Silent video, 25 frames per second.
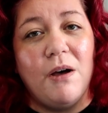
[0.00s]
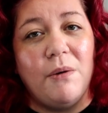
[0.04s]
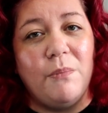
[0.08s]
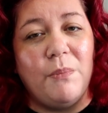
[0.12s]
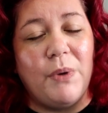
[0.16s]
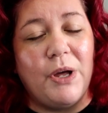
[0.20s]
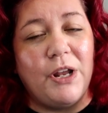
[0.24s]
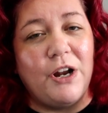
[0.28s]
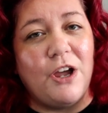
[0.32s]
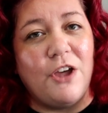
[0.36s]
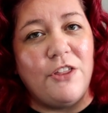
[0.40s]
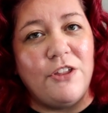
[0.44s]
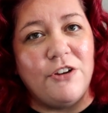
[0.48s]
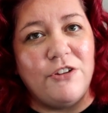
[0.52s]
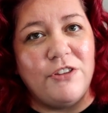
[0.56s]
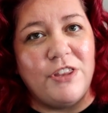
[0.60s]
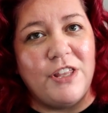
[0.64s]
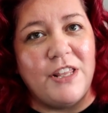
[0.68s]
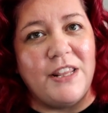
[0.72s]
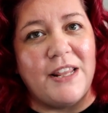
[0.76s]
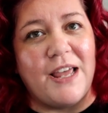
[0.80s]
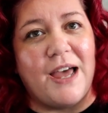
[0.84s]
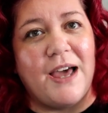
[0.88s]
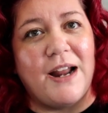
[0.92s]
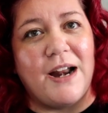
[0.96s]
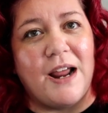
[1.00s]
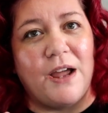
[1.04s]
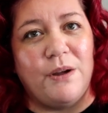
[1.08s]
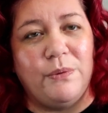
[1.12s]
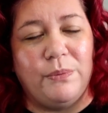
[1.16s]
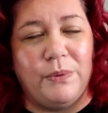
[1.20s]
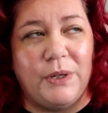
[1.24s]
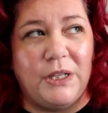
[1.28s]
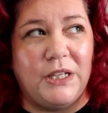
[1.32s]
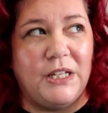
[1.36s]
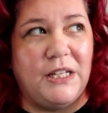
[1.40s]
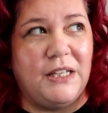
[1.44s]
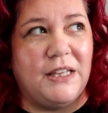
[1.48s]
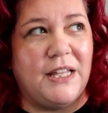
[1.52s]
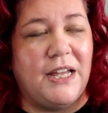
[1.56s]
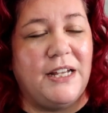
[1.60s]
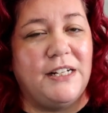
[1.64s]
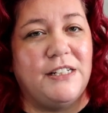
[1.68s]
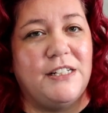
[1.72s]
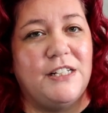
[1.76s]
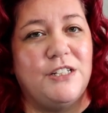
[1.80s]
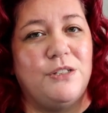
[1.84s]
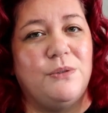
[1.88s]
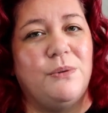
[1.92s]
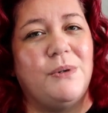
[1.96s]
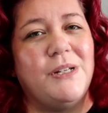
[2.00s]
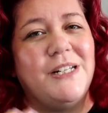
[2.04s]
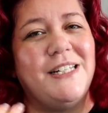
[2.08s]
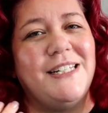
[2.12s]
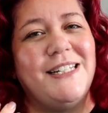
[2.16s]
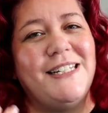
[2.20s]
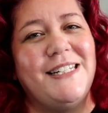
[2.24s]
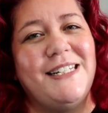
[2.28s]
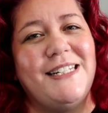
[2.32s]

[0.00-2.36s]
But other than that, I really liked this one.